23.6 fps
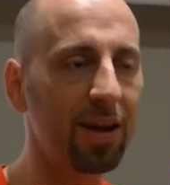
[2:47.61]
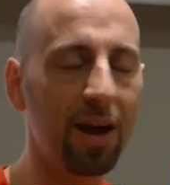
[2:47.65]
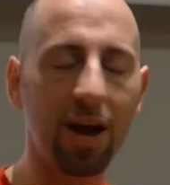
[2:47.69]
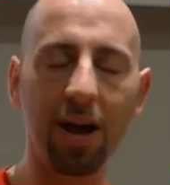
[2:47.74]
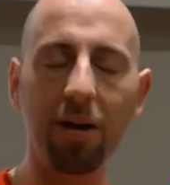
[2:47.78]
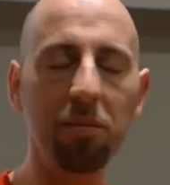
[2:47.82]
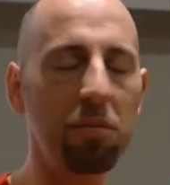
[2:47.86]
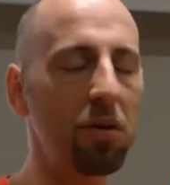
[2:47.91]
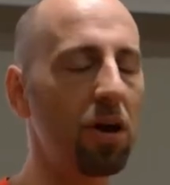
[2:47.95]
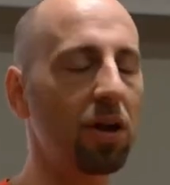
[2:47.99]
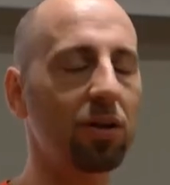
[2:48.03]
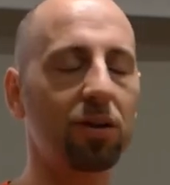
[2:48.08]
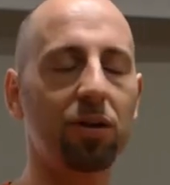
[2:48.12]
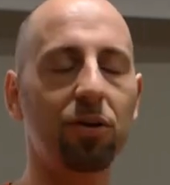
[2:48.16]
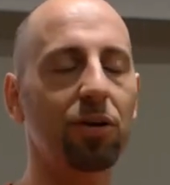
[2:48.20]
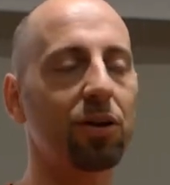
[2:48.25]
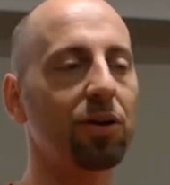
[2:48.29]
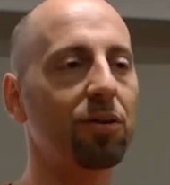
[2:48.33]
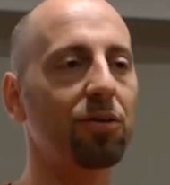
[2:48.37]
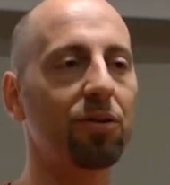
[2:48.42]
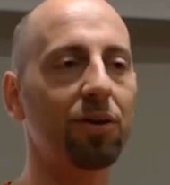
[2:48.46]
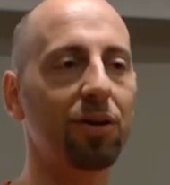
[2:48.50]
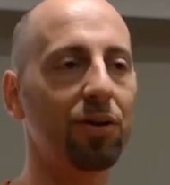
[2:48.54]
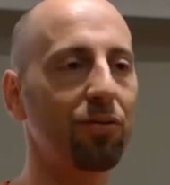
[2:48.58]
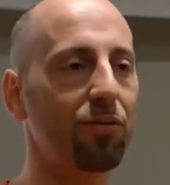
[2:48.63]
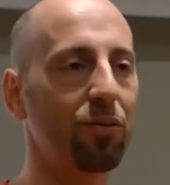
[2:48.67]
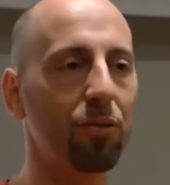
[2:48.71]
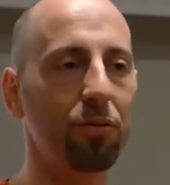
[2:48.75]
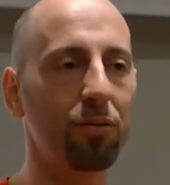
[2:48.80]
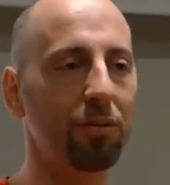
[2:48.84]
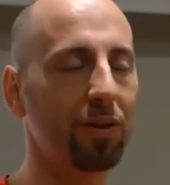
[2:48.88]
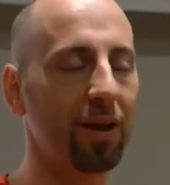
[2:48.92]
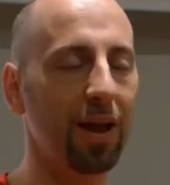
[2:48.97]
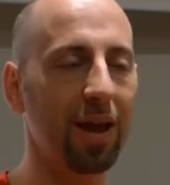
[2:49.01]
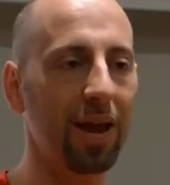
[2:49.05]
I'm not going to give
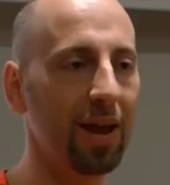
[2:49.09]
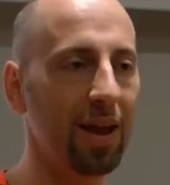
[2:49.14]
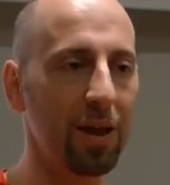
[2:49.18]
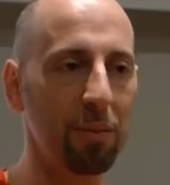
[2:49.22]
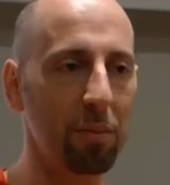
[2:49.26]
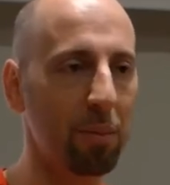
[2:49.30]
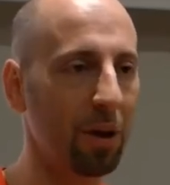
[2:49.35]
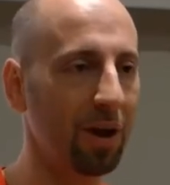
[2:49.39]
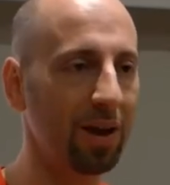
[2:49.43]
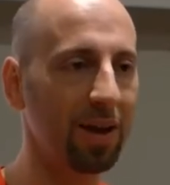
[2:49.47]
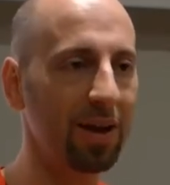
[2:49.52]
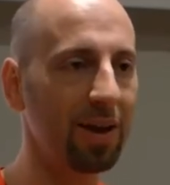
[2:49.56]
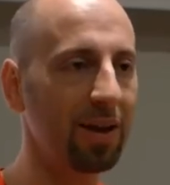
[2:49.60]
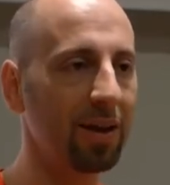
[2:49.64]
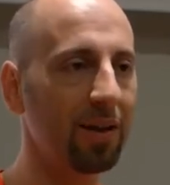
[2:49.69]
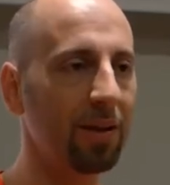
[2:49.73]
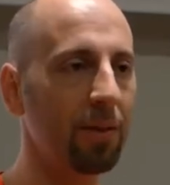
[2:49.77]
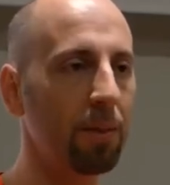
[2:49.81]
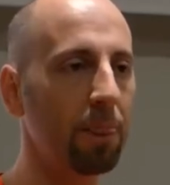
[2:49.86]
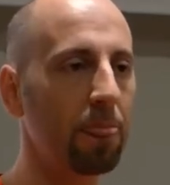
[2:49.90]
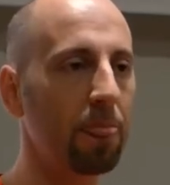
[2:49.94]
you any money.